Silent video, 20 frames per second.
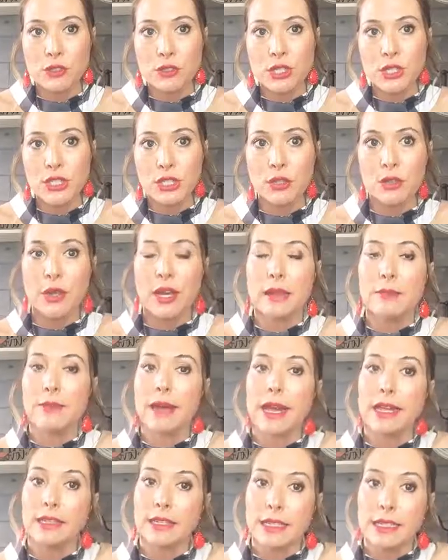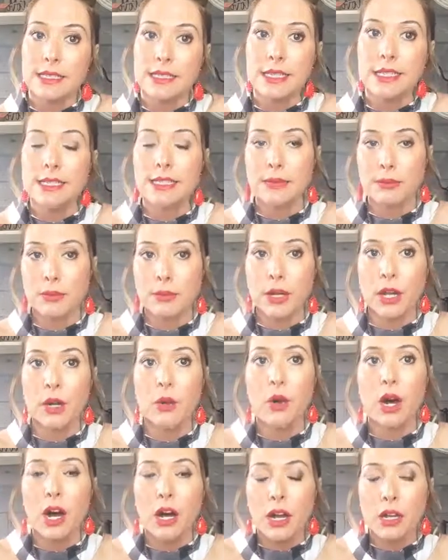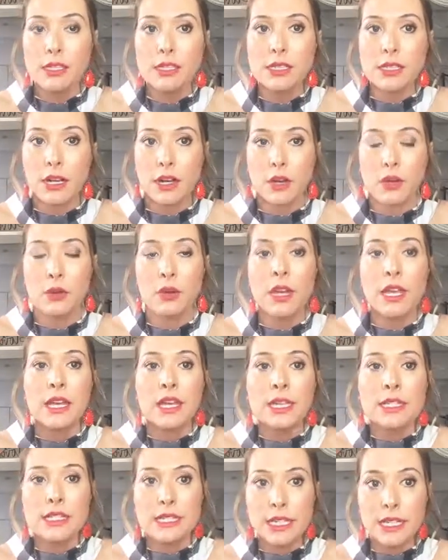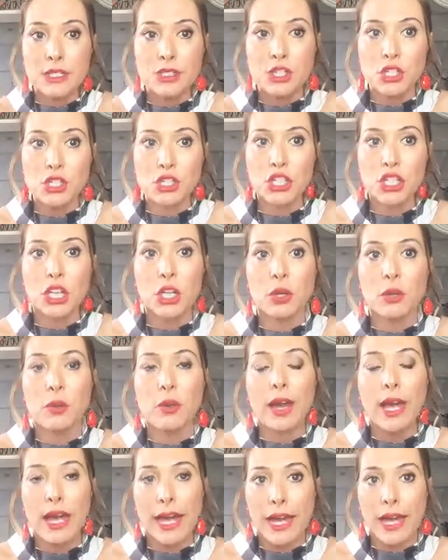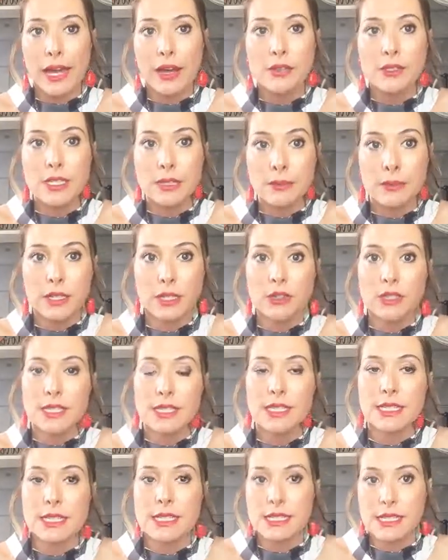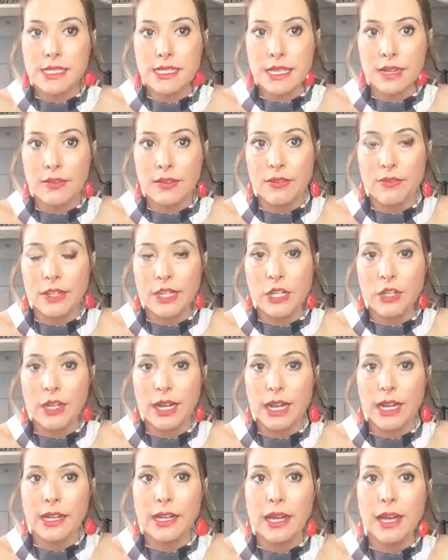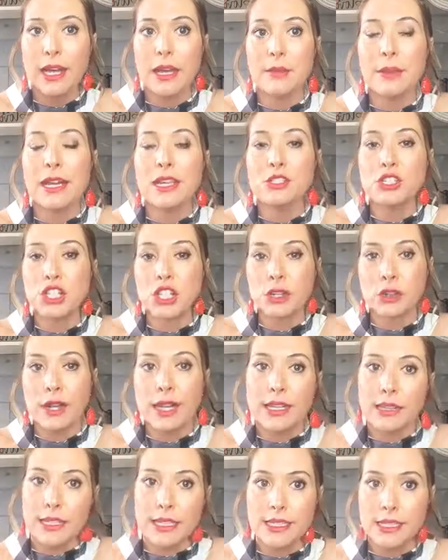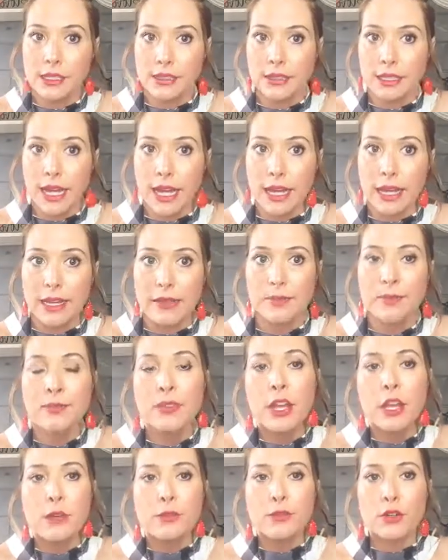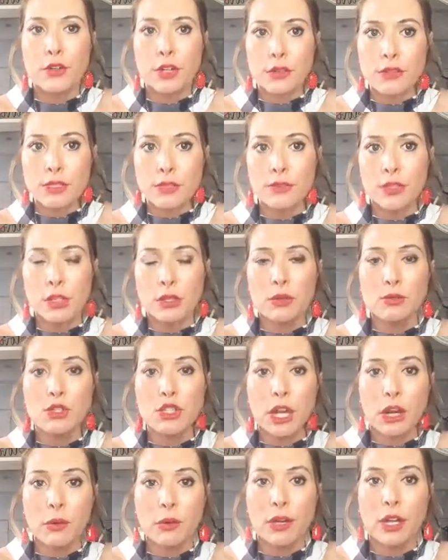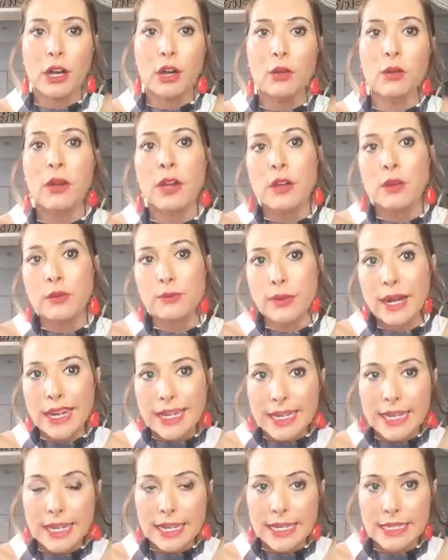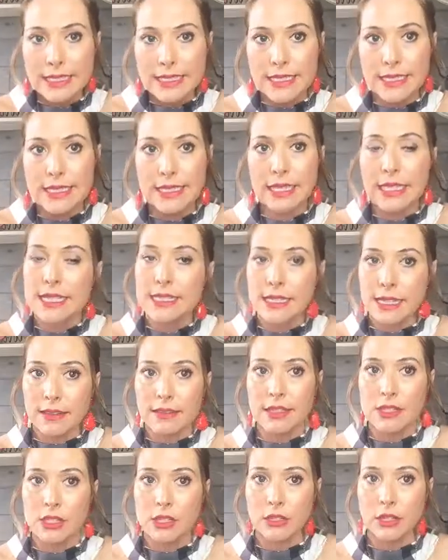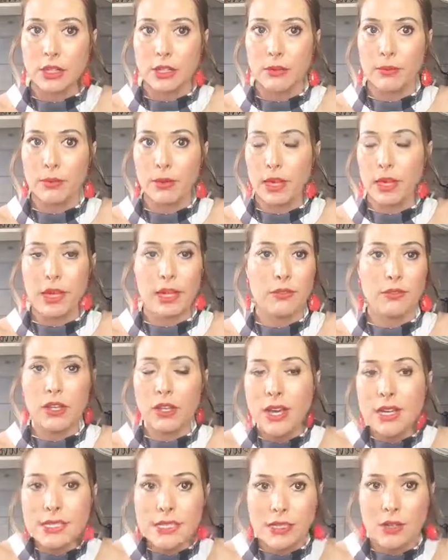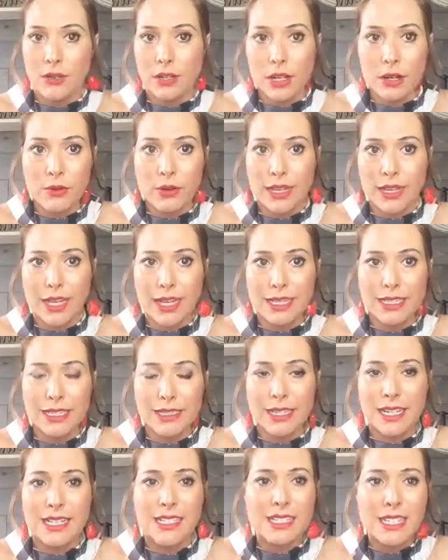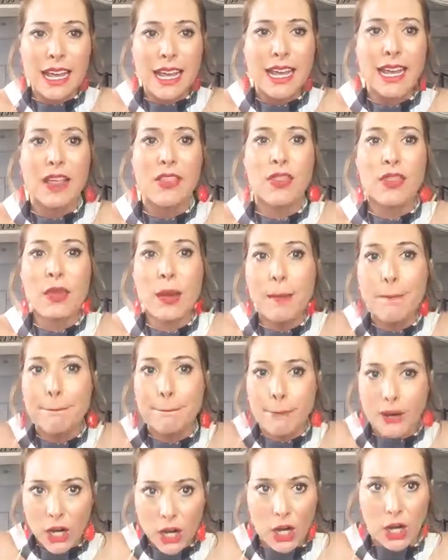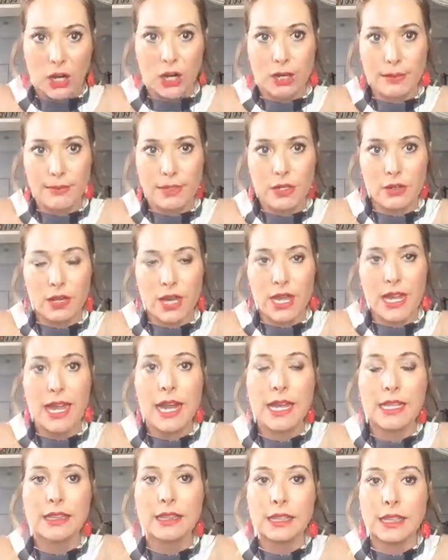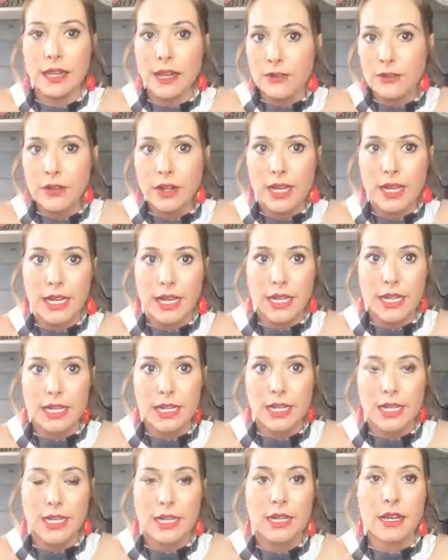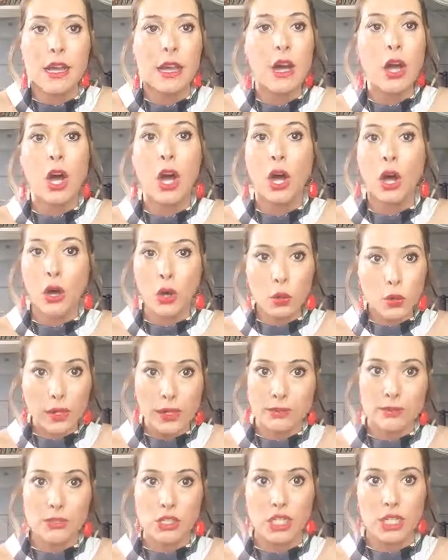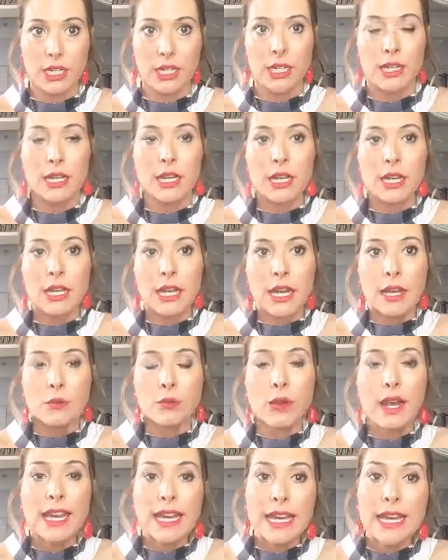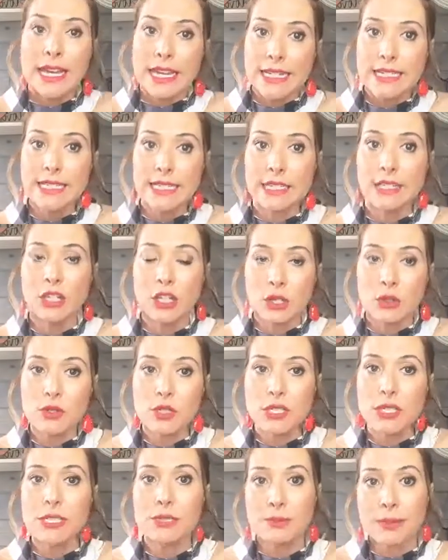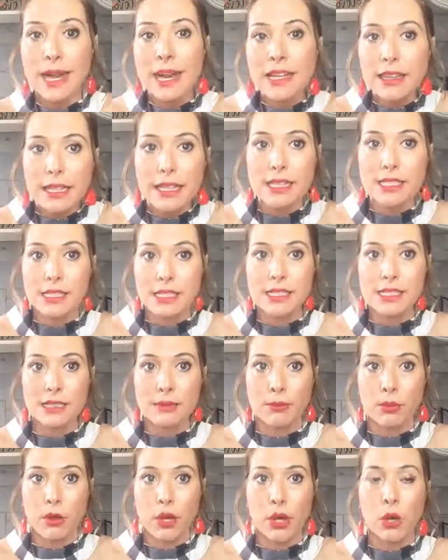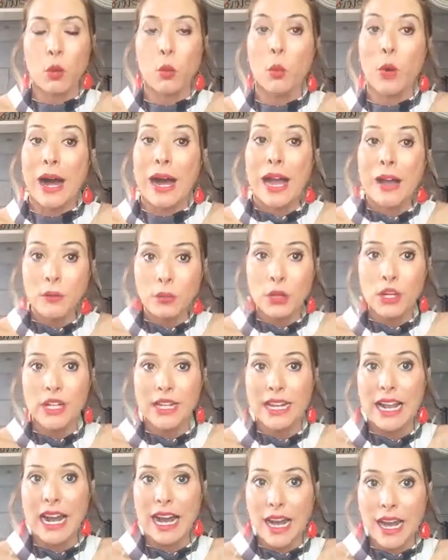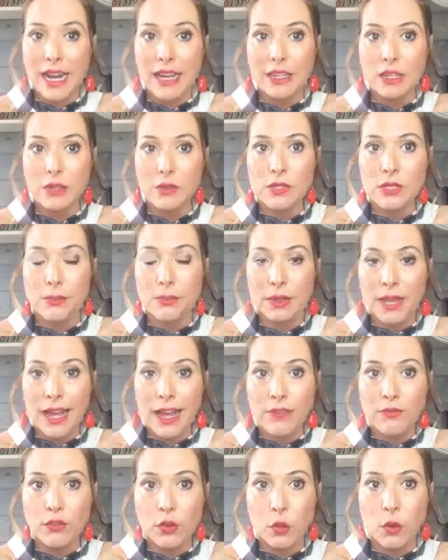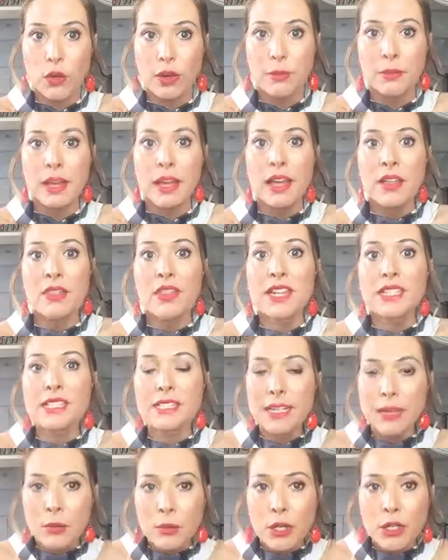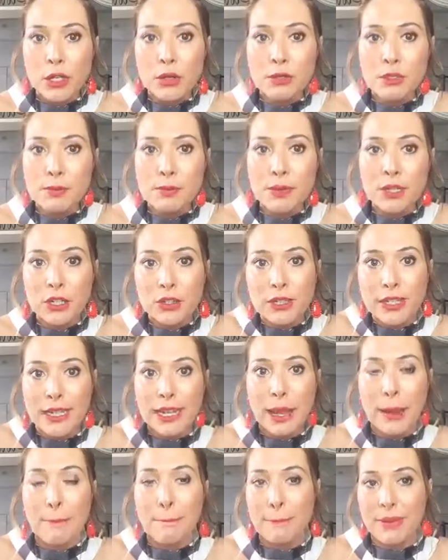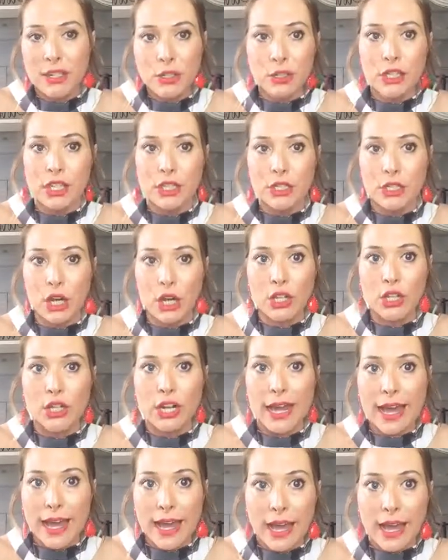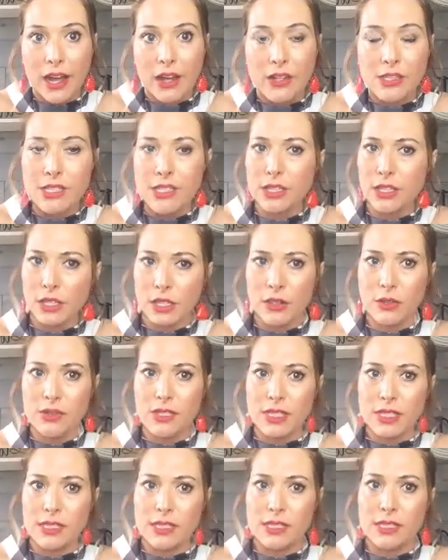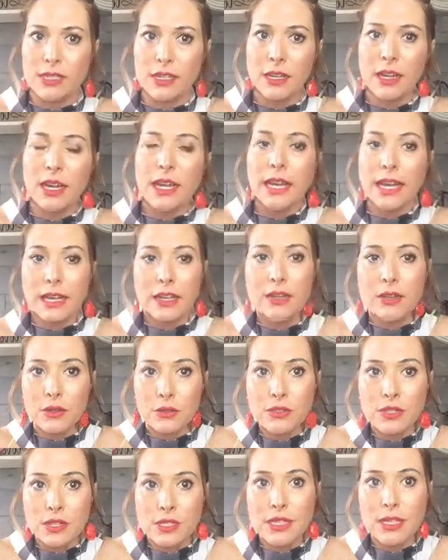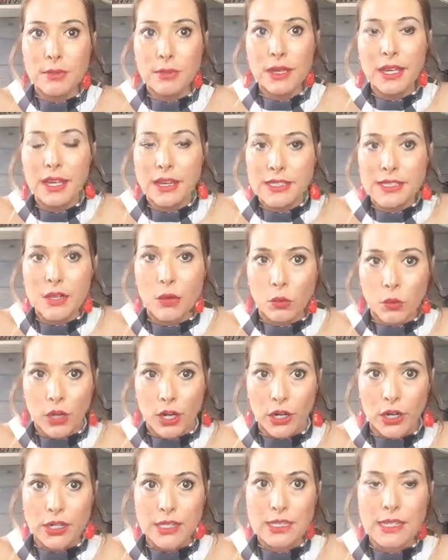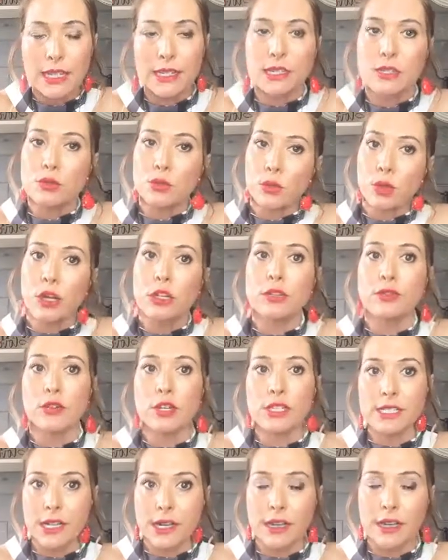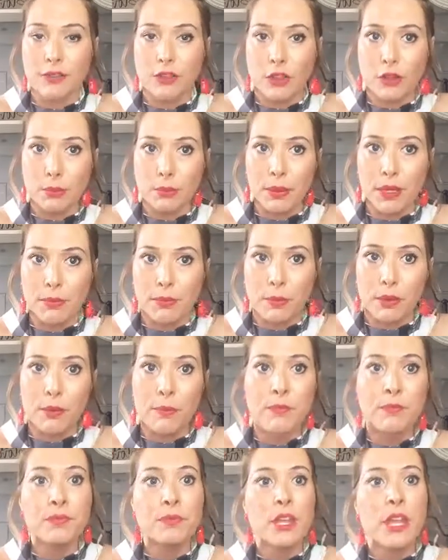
to do. And My Lead System Pro also teaches you how to build a 6 and 7 figure income and generate leads online. For those of you who don't know, Ray Higdon is in this group. If you guys don't know Ray Higdon, he's like the bomb, okay? I love Ray Higdon, OMG. Ray Higdon uses My Lead System Pro. Why wouldn't I use a platform that someone who's building $1 billion house uses? He uses it because it works, and it's worked for a ton of other people.